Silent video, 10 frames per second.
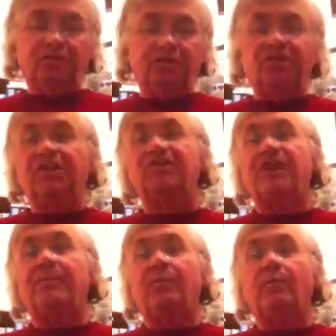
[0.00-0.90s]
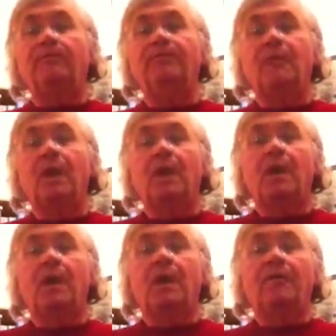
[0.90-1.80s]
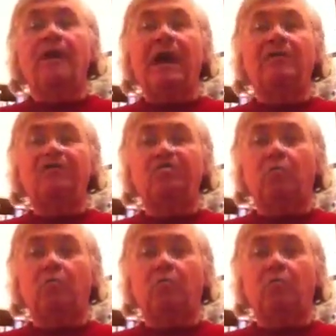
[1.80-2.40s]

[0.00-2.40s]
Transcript: here as an example of how this